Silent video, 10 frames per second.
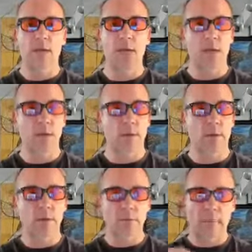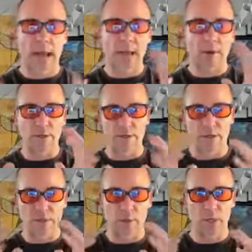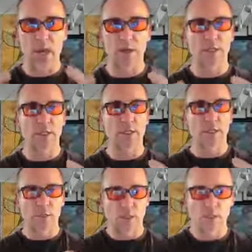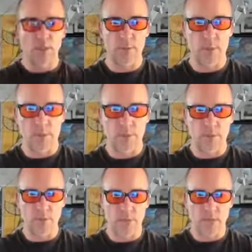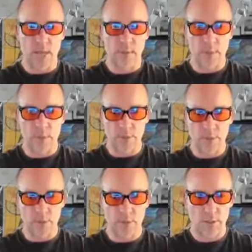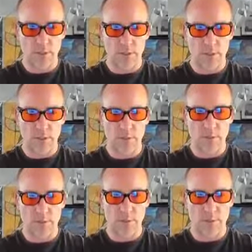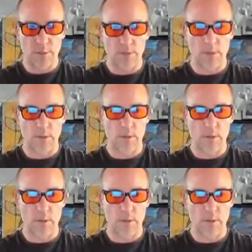and look at these patterns and the similarities. So let me just give you an example here. So let's do another screen share.